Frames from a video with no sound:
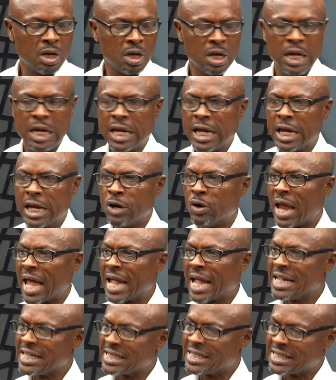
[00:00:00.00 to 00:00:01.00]
You know, like
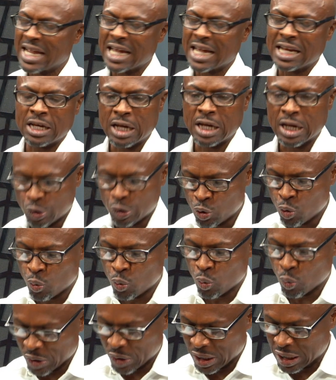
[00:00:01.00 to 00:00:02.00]
he said,
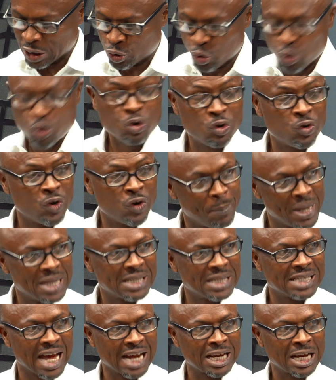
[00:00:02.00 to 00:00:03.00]
the truth remains
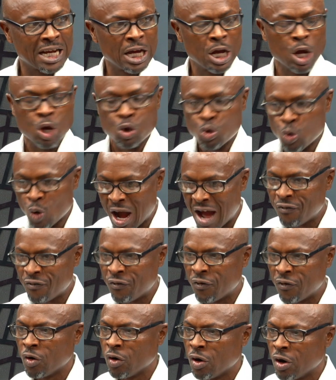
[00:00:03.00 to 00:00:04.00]
that you have
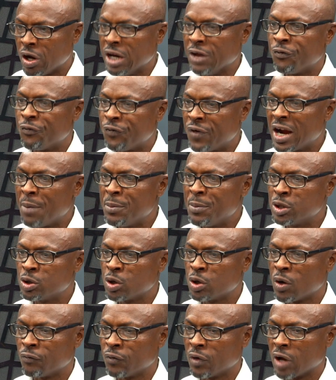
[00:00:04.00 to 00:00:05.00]
the Federal Ministry
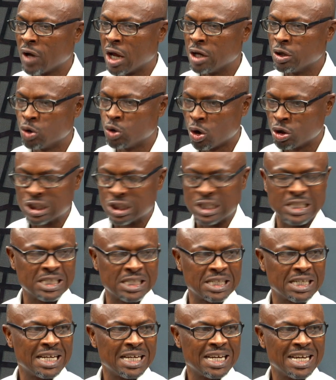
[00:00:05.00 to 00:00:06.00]
of Justice
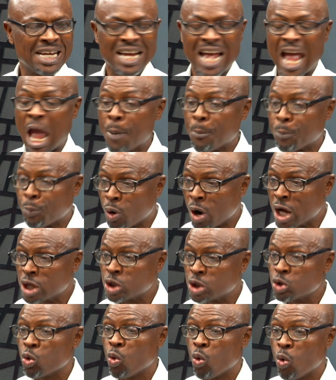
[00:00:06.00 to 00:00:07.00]
employs
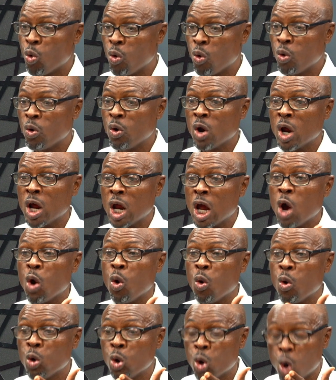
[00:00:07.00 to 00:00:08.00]

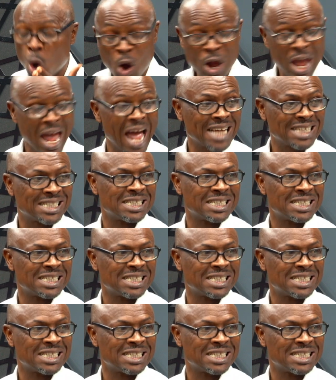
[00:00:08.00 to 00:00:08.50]
lawyers